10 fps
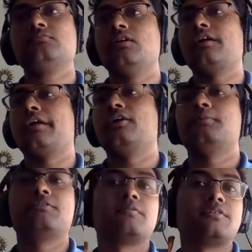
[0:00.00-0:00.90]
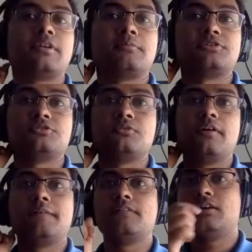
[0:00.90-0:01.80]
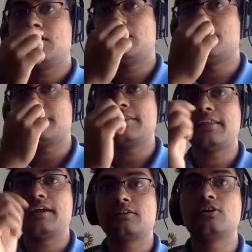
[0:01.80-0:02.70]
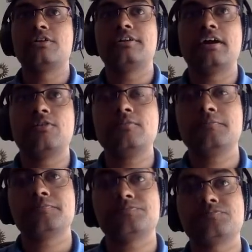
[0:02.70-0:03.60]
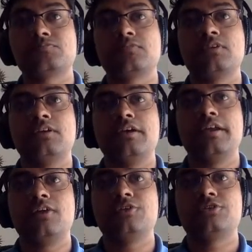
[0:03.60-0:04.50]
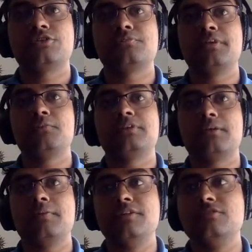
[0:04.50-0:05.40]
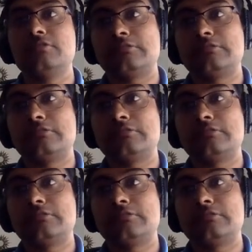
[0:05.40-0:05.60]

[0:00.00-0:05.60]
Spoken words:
Okay, I hope everyone's able to get that coded down. And I'll just explain what that means.